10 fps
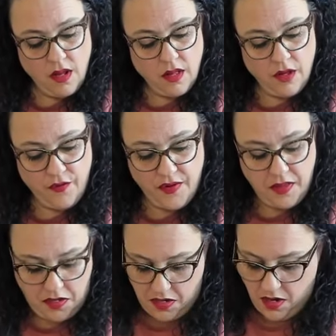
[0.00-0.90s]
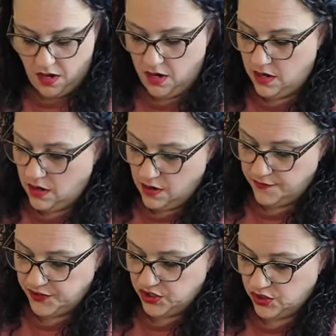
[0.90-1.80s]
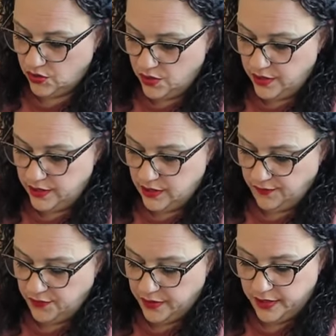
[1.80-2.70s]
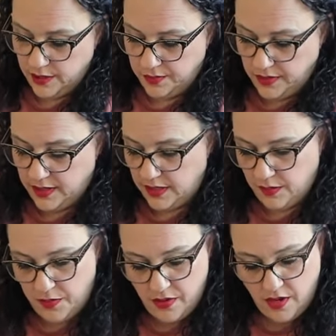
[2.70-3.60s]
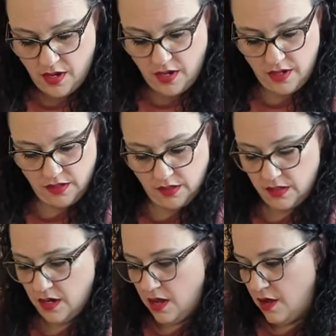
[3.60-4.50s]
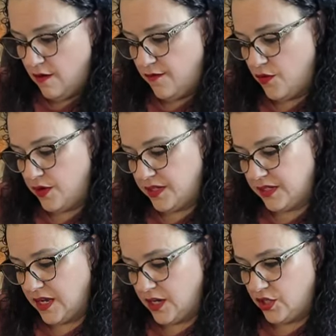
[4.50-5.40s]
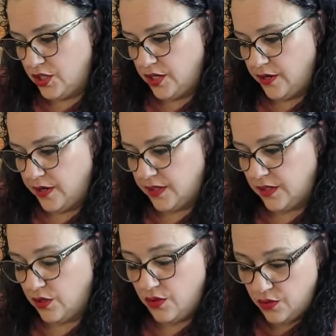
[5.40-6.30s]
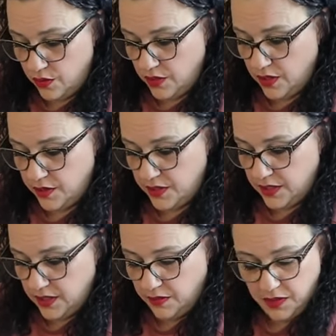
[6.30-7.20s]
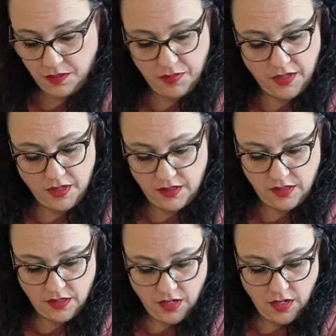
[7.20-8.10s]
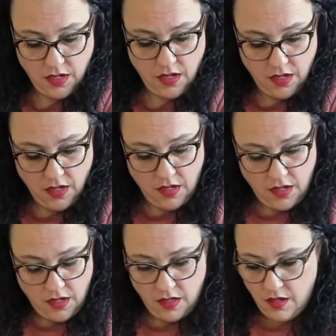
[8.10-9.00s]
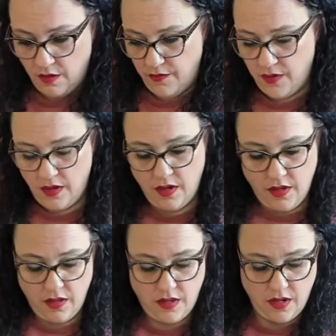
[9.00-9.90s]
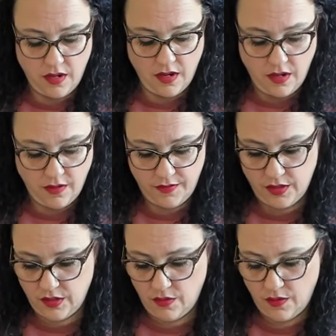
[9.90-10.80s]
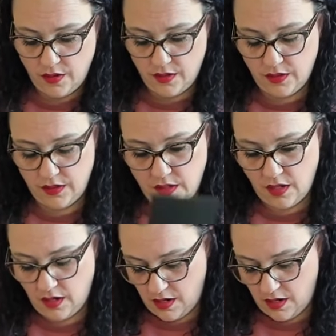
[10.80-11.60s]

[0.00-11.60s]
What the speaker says: Clarify the Nine of Swords for us, please, spirit guides. For Sagittarius and who they are dealing with, please. Clarify the Nine of Swords.